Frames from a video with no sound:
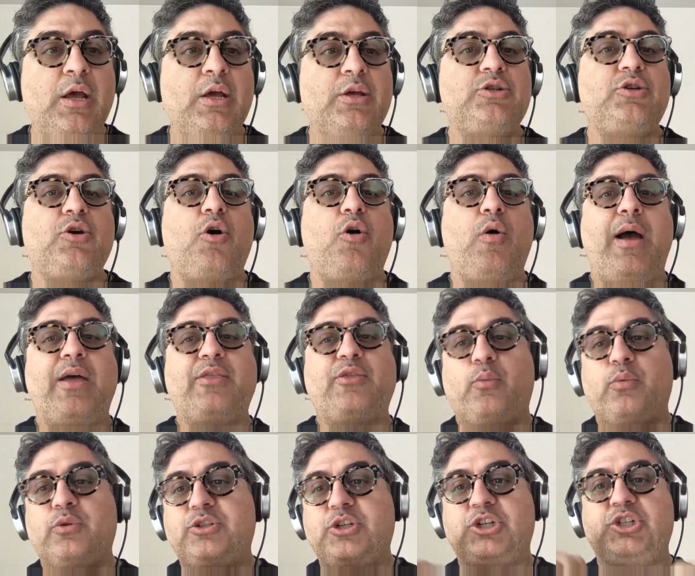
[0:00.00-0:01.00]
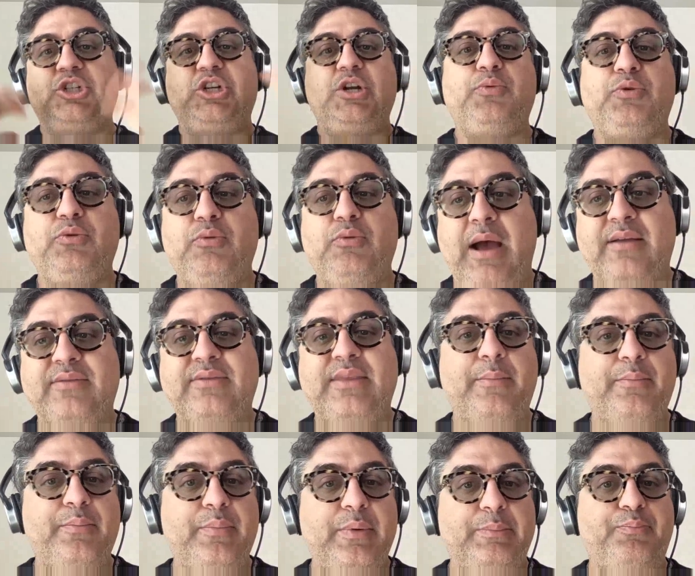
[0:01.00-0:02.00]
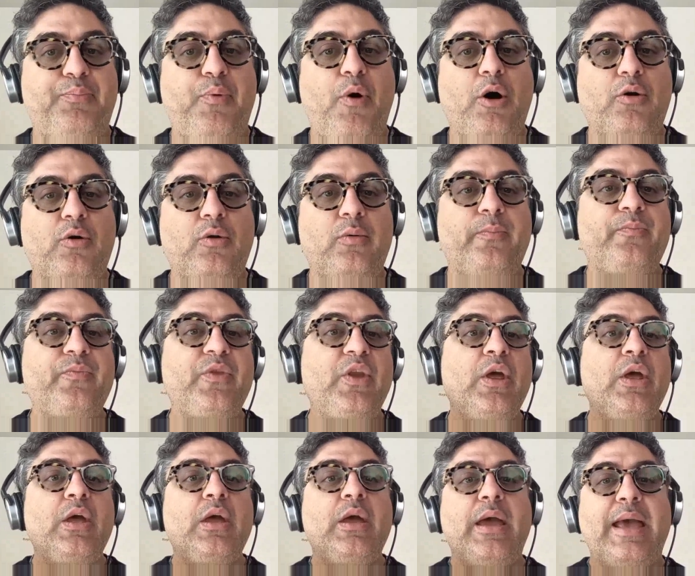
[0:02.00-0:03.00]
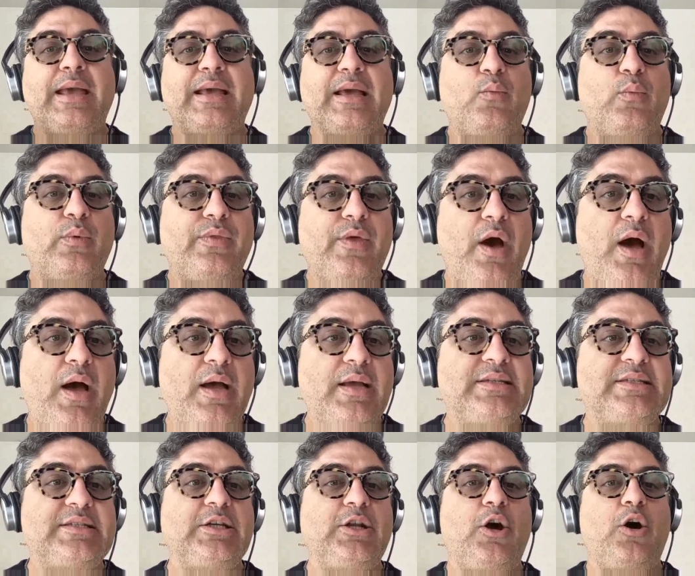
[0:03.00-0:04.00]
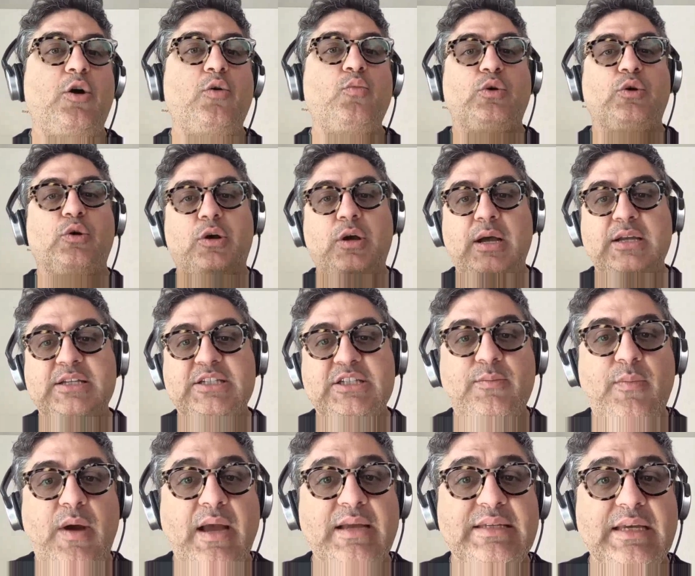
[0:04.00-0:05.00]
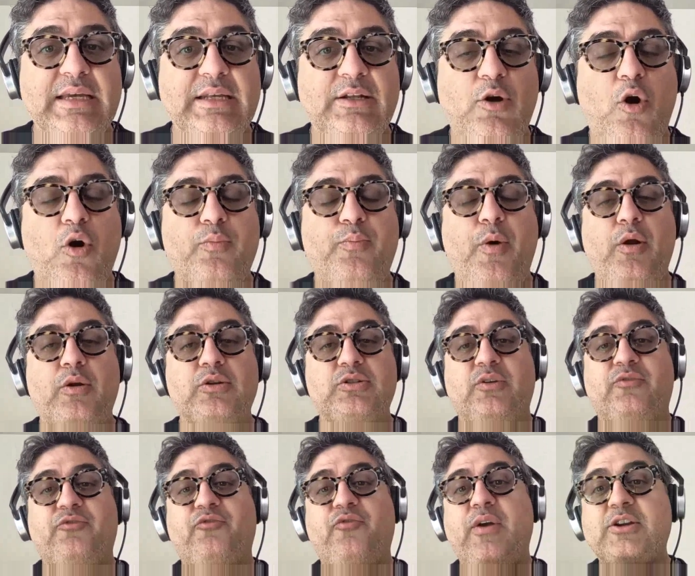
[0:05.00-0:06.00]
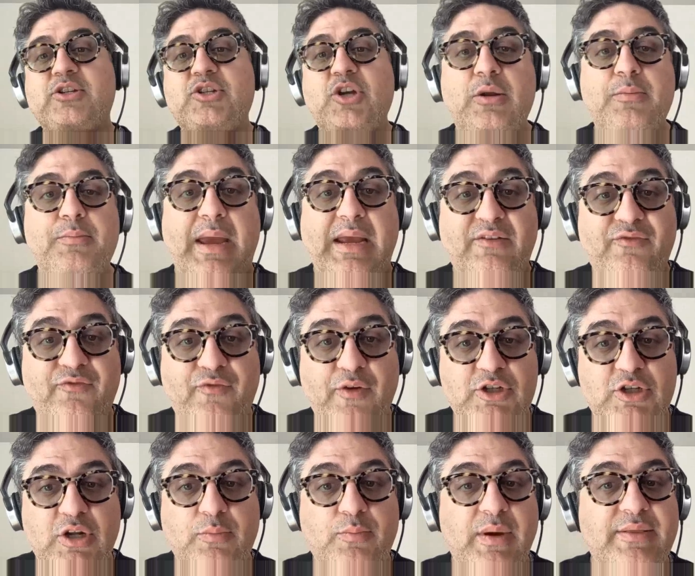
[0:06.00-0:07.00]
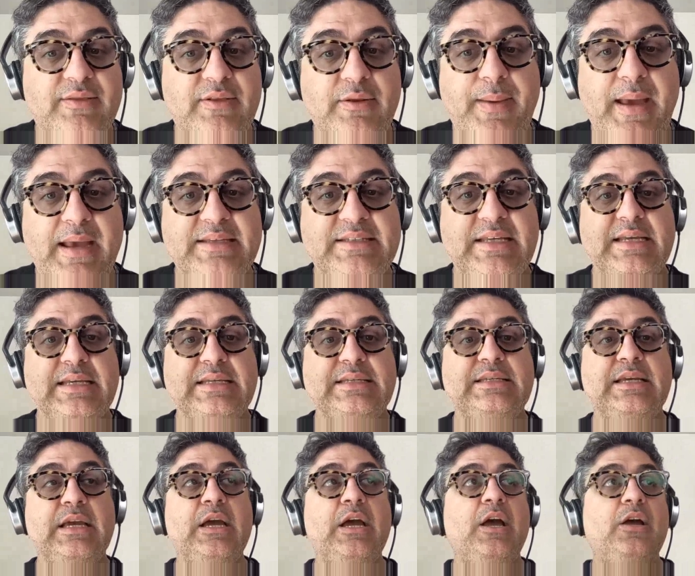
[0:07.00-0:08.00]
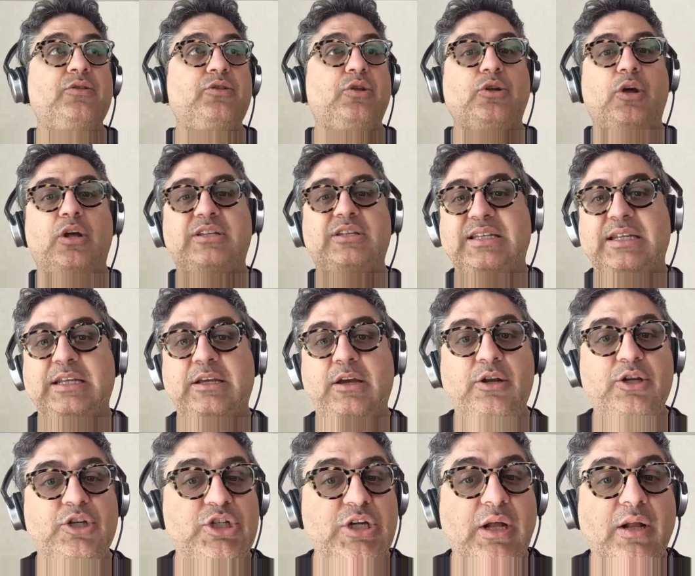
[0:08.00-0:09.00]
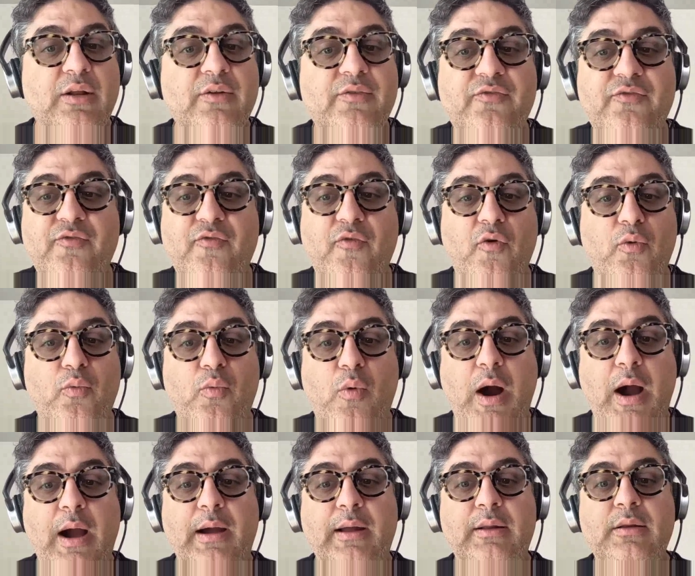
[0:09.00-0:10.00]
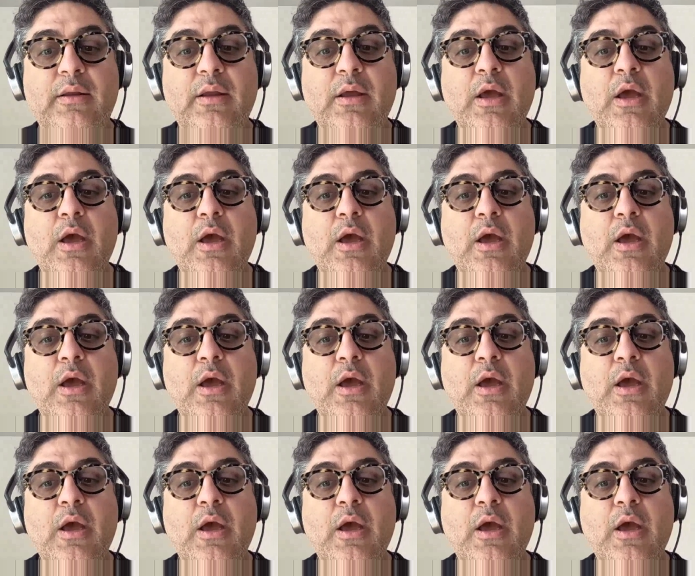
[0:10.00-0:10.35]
So, and they will just ship you out that bottle. Again, with us, we could customize it. Our bottles are fresh, made fresh on a monthly basis. They're not sitting on a shelf for a while.